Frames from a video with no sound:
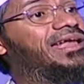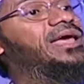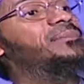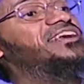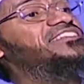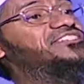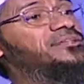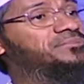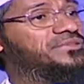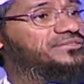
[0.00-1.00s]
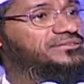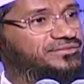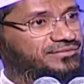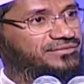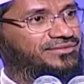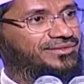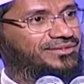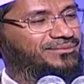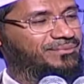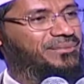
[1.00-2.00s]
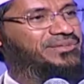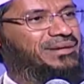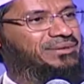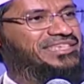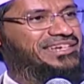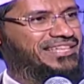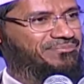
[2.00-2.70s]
where labor is cheap. Amitabh Bachchan is